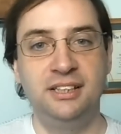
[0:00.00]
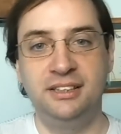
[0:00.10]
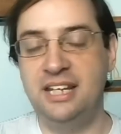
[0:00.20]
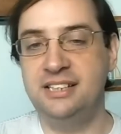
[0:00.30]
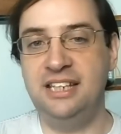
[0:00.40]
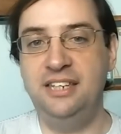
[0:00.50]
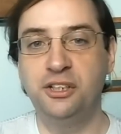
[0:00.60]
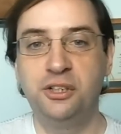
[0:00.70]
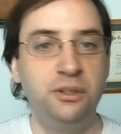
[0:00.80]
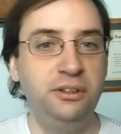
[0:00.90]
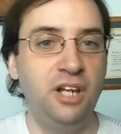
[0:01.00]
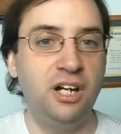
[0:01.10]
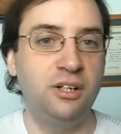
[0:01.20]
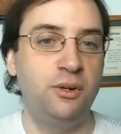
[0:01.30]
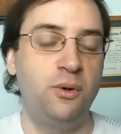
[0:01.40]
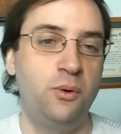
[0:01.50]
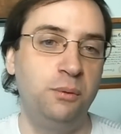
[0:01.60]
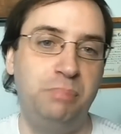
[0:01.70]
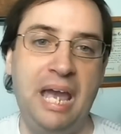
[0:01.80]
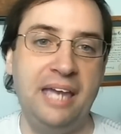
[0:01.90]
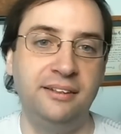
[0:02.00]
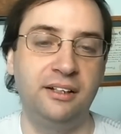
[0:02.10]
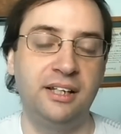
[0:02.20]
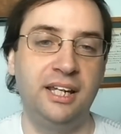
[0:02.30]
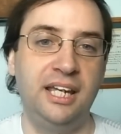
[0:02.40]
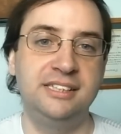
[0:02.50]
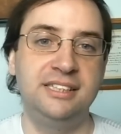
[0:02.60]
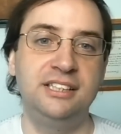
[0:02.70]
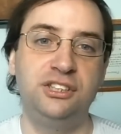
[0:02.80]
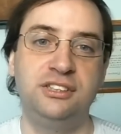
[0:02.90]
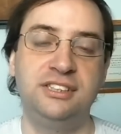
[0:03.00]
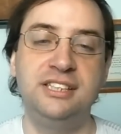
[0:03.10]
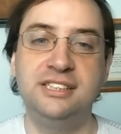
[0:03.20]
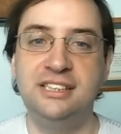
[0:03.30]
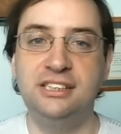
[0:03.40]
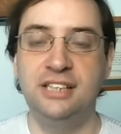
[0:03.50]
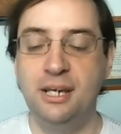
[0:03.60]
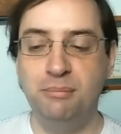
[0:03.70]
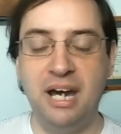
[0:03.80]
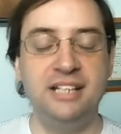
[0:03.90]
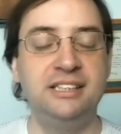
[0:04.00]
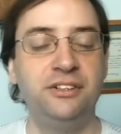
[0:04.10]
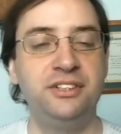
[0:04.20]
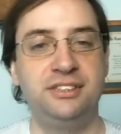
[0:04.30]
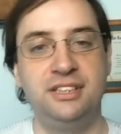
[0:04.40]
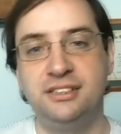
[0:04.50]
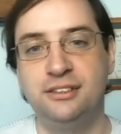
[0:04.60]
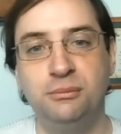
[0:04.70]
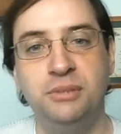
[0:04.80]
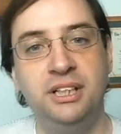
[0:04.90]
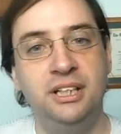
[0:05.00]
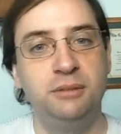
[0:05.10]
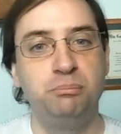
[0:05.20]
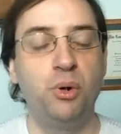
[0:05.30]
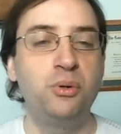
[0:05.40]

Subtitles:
it's either good luck or bad luck. And since this monetary system broke